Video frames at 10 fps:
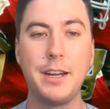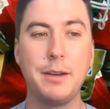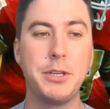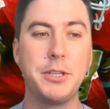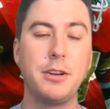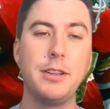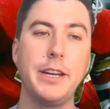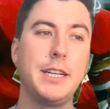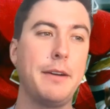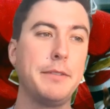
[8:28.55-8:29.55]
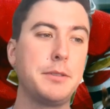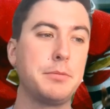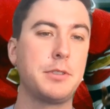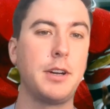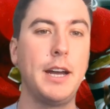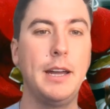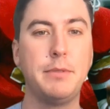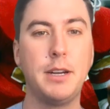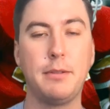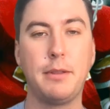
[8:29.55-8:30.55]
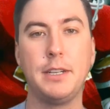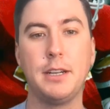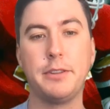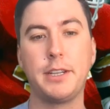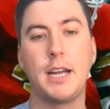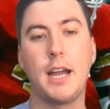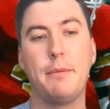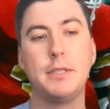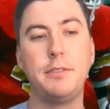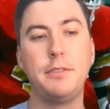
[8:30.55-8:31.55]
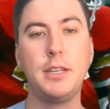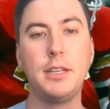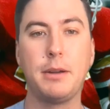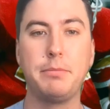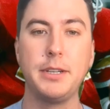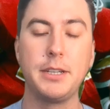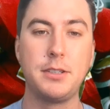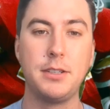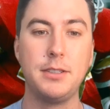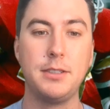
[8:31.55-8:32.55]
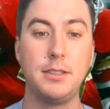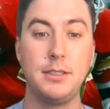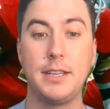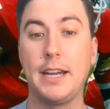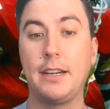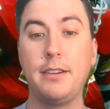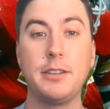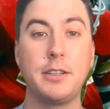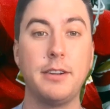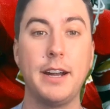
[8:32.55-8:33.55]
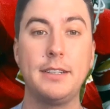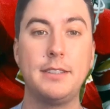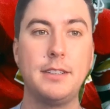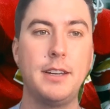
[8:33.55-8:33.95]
Be sure to like, comment, subscribe. Let me know in the comments if you think my prediction is accurate or correct.